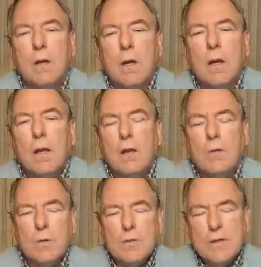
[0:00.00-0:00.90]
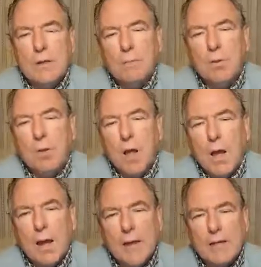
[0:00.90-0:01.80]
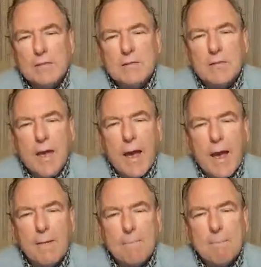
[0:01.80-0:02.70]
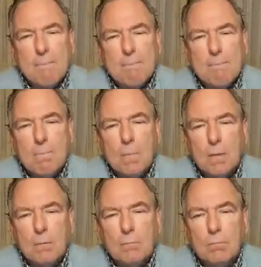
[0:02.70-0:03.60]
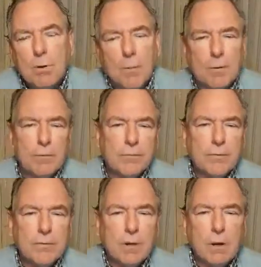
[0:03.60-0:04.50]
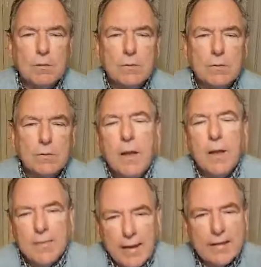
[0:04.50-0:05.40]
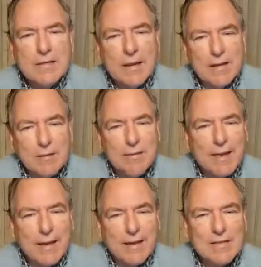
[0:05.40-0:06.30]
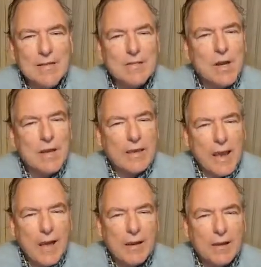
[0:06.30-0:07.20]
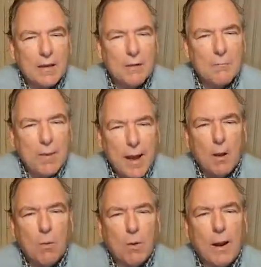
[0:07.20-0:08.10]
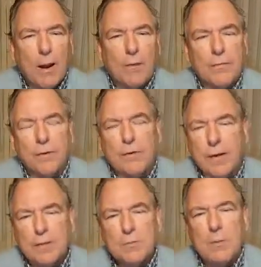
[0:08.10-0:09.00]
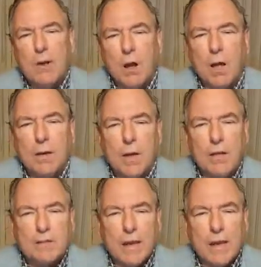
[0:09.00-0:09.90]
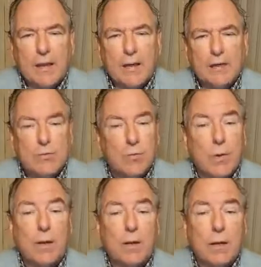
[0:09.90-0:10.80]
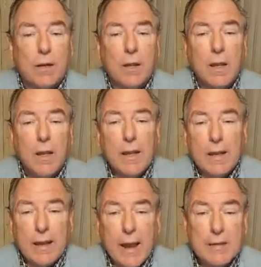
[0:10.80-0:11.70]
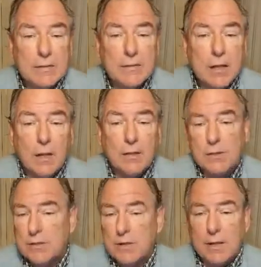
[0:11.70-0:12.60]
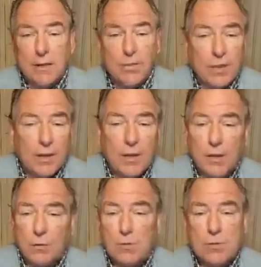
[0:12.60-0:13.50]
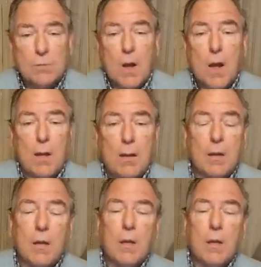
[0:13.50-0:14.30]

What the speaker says: In other words, it implies that, probably infers it also, that it's a gigantic power out there that is beyond us, and it's real, and it has intelligence. It can think, it can respond.